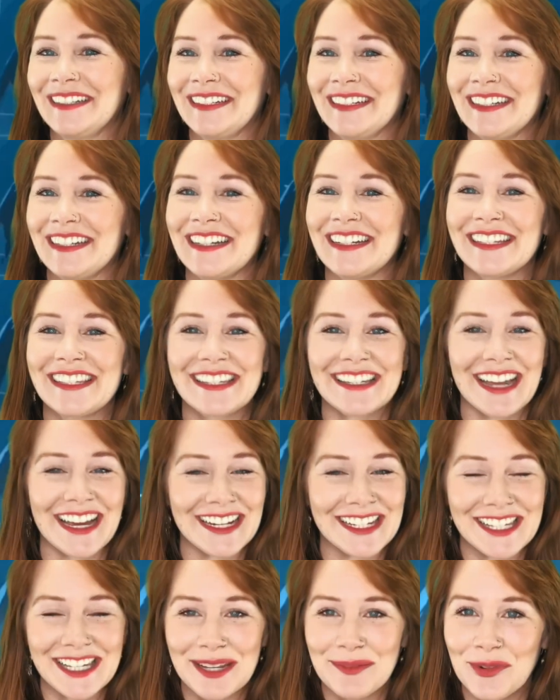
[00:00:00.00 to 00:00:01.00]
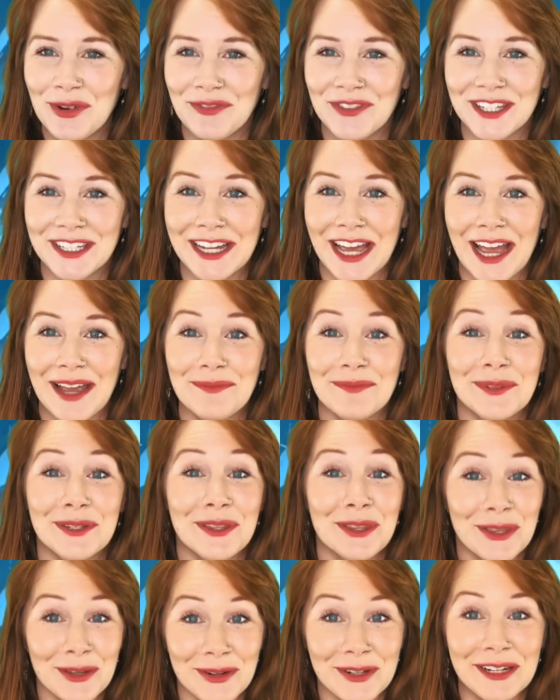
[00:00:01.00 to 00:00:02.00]
It's nice he moved the time
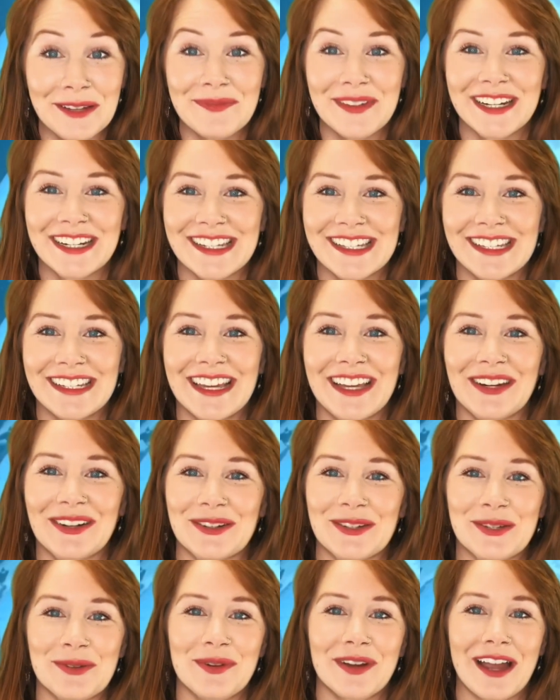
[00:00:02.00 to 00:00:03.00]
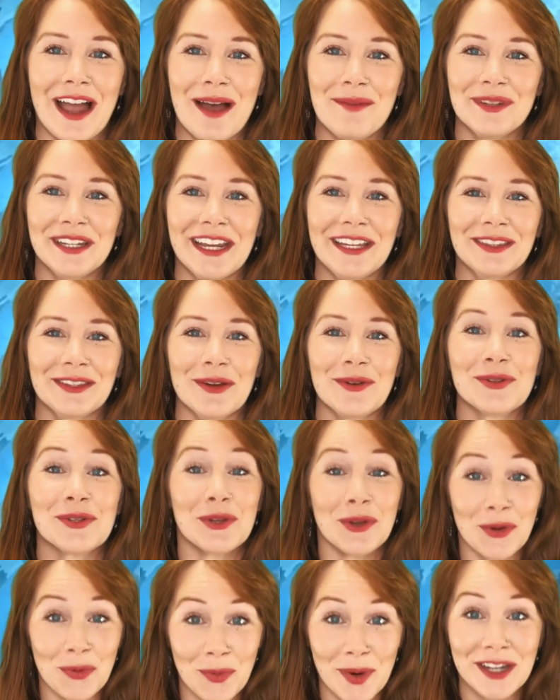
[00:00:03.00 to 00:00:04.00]
30 minutes later to accommodate those
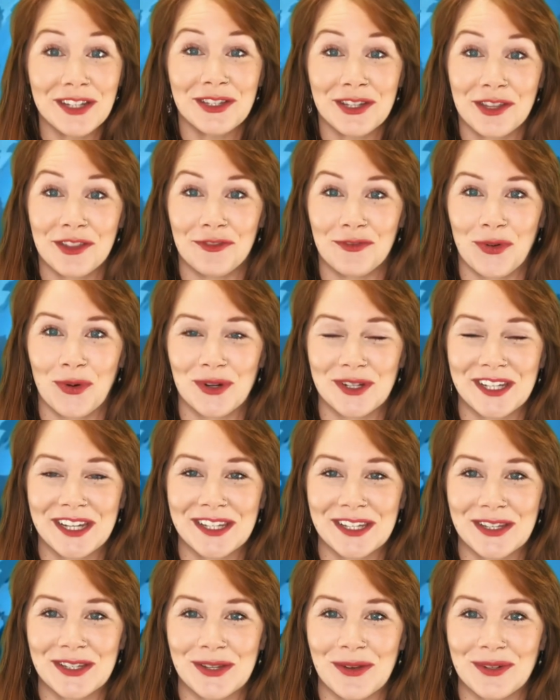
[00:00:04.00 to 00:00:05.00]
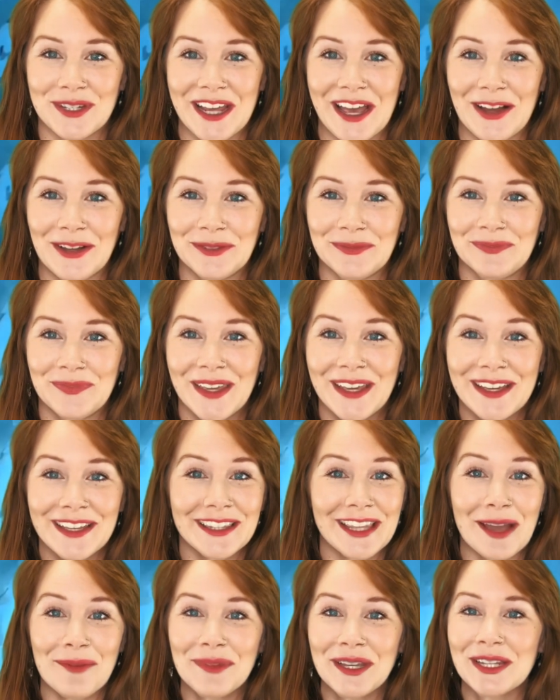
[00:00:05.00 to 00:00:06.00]
who went to the Four Seasons Hotel.
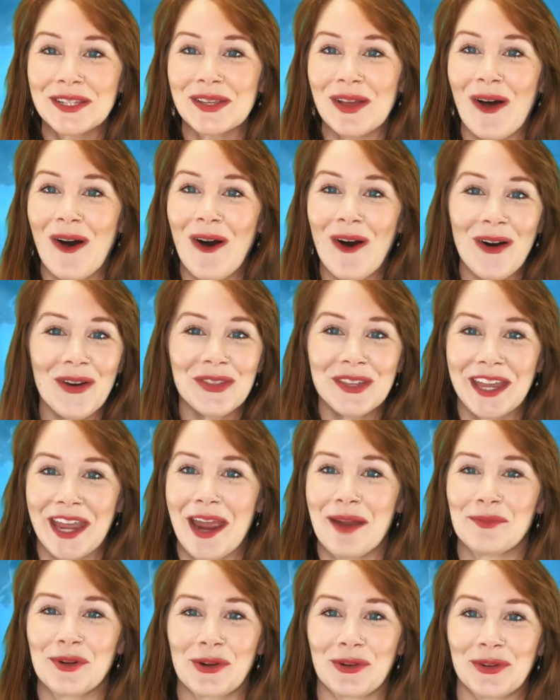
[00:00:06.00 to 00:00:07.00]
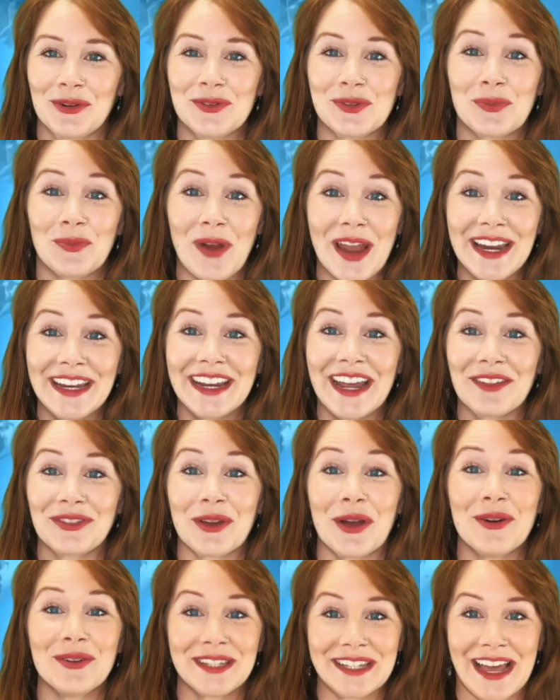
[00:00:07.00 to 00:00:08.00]
That means all the camera crews waiting at
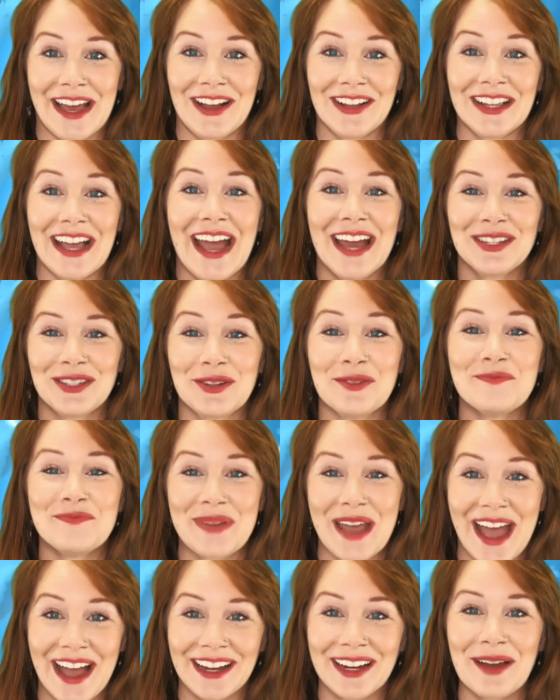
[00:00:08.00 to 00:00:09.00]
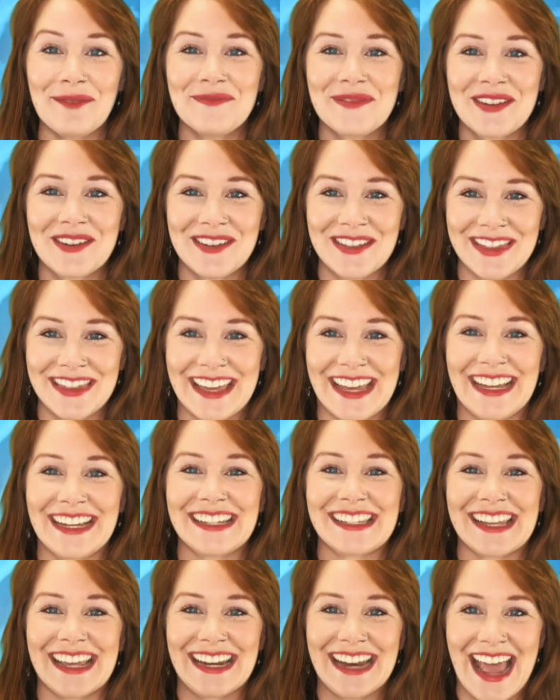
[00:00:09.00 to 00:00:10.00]
the hotel had to pack up their
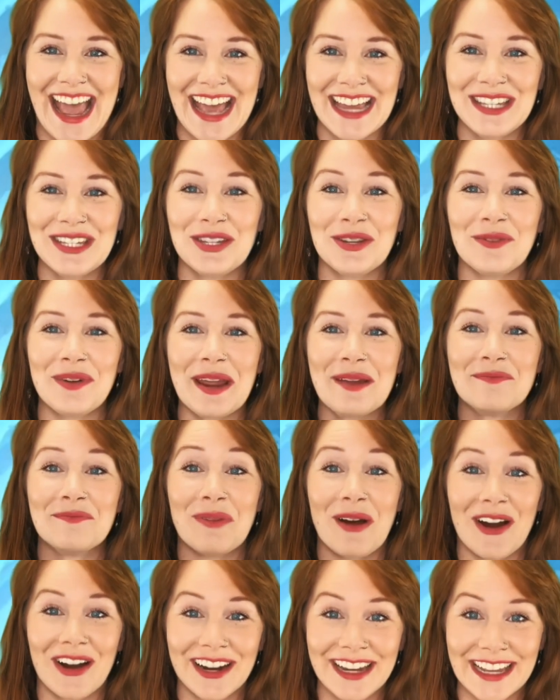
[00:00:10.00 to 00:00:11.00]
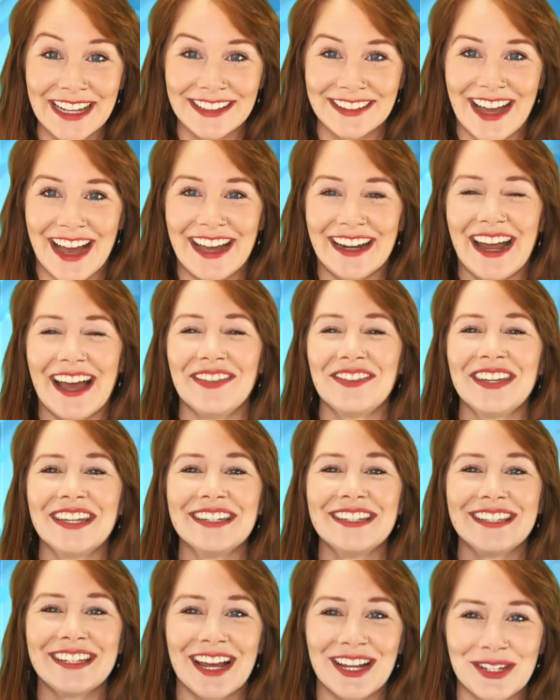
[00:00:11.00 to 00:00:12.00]
things and head to a parking lot on the
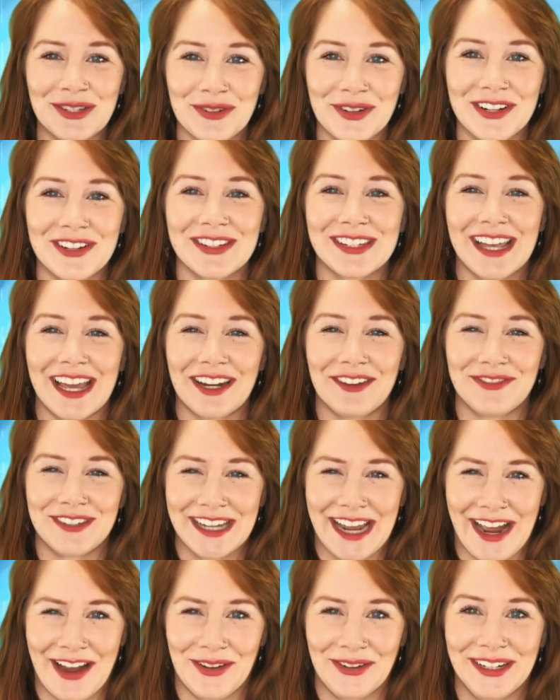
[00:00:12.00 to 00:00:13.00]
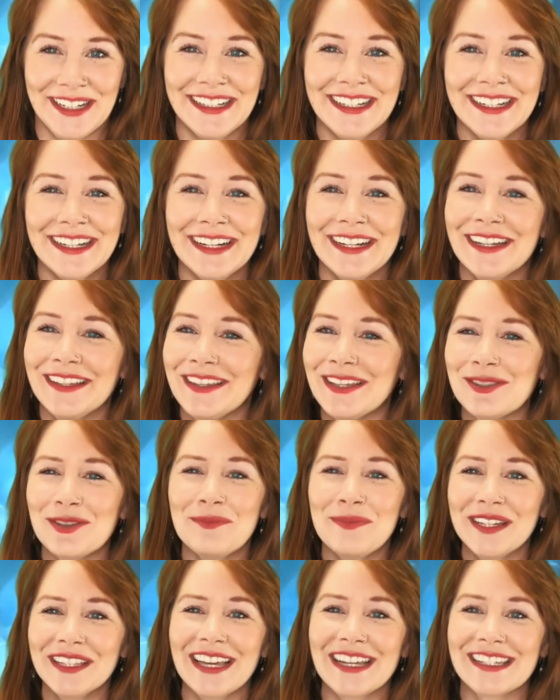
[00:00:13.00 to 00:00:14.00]
industrial side of town. This would
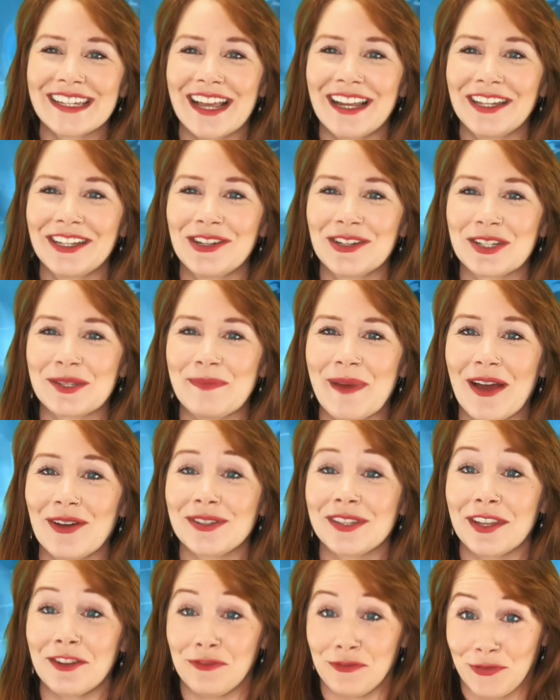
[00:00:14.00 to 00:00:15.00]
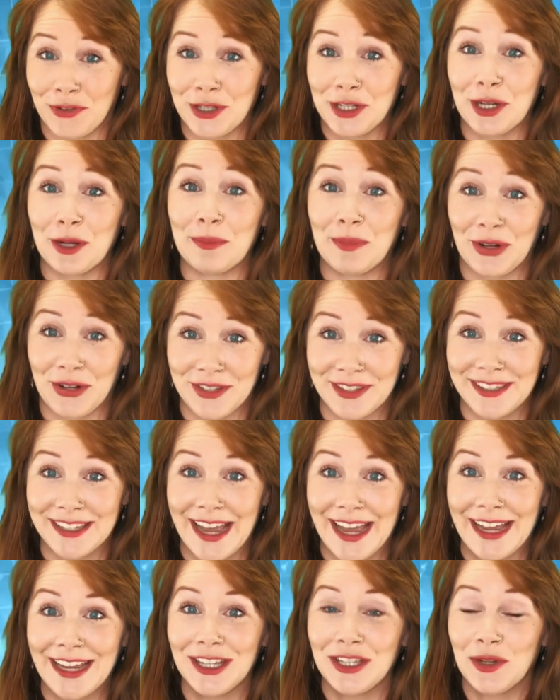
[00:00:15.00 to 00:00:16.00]
be like telling your spouse that for your
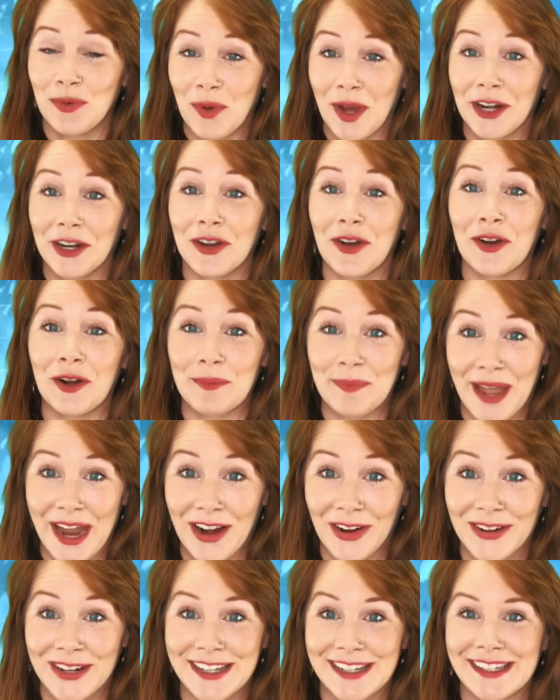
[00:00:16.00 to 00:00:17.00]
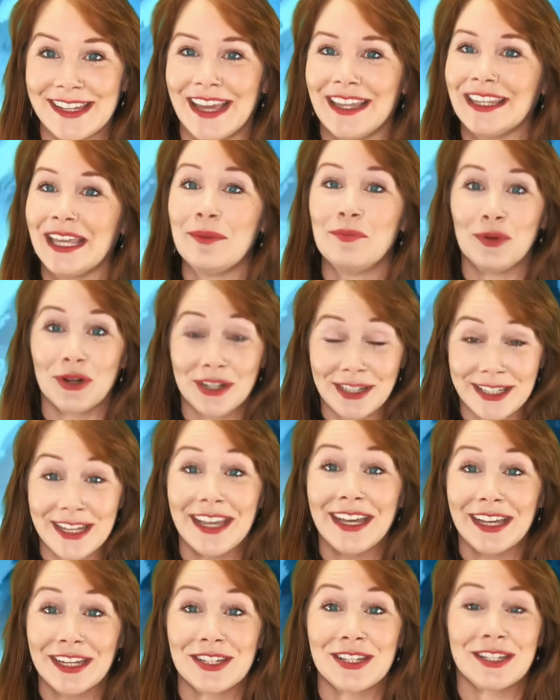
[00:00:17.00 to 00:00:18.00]
birthday you want to go to Paris and they book
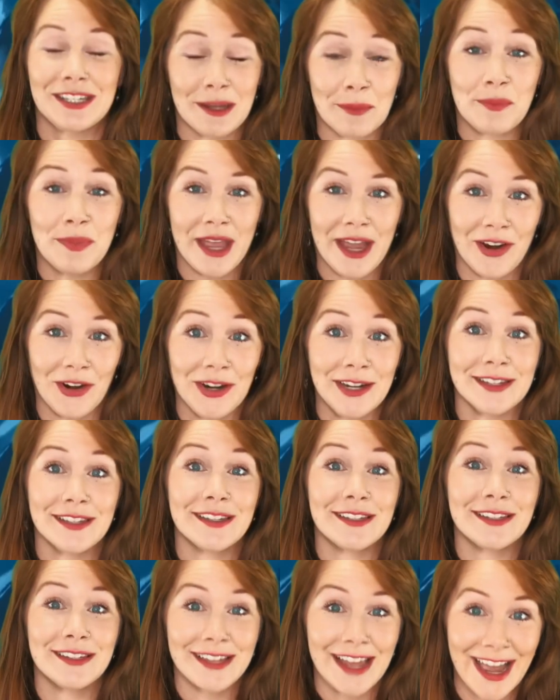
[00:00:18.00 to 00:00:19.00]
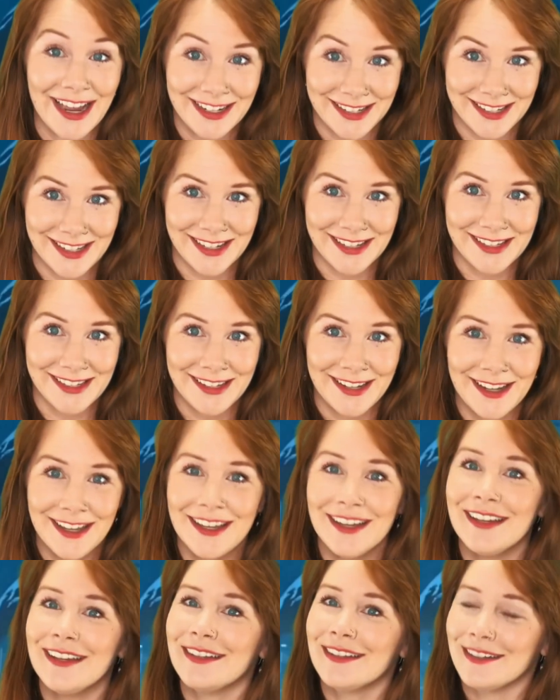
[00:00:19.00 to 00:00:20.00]
tickets to Paris, Texas
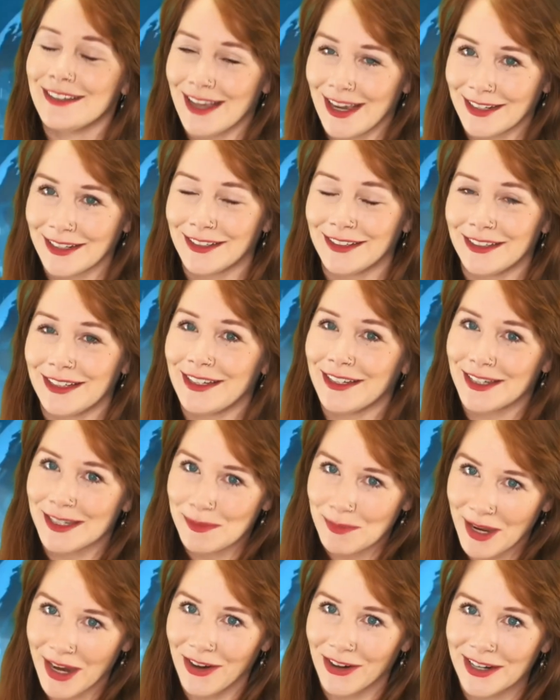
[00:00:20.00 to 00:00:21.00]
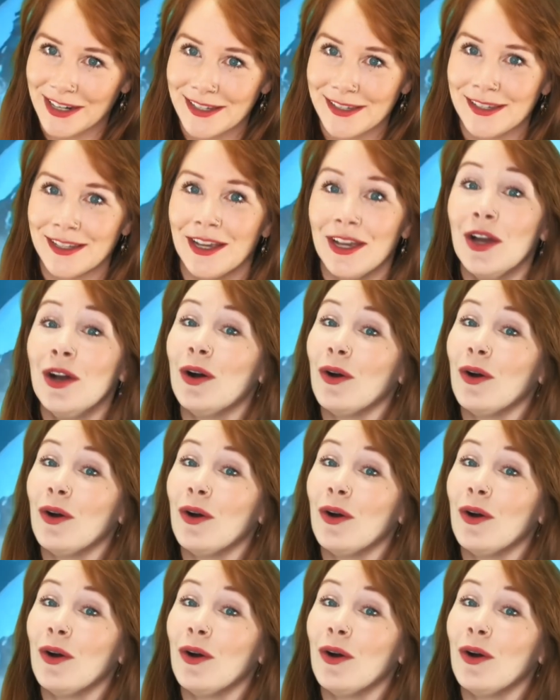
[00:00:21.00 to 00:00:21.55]
technically it is Paris.